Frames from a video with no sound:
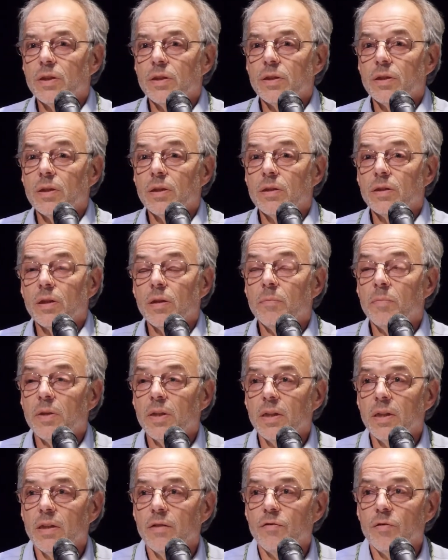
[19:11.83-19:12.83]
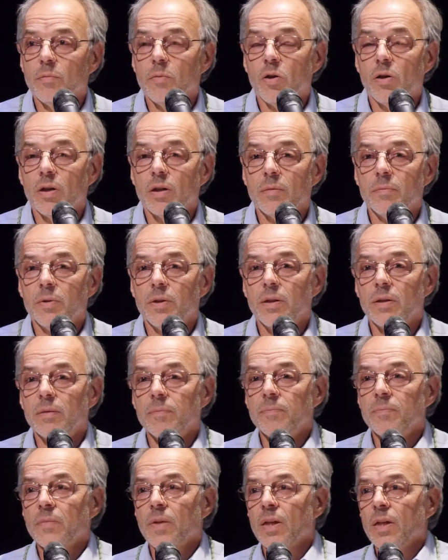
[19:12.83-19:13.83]
It's completely remarkable,
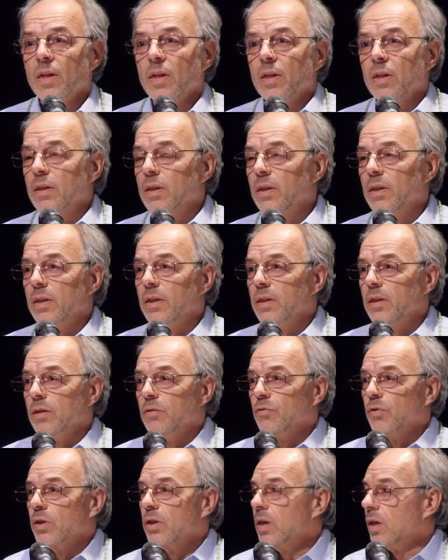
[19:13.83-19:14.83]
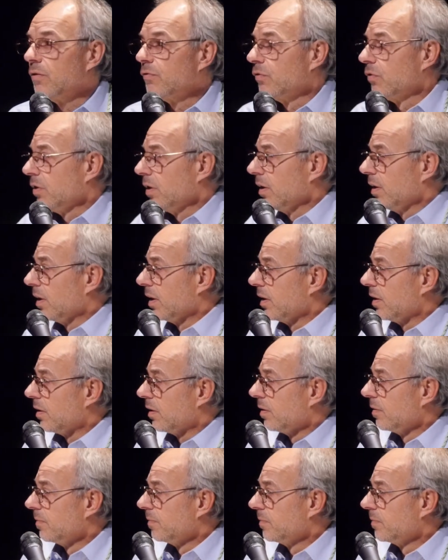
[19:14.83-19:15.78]
the recovery there.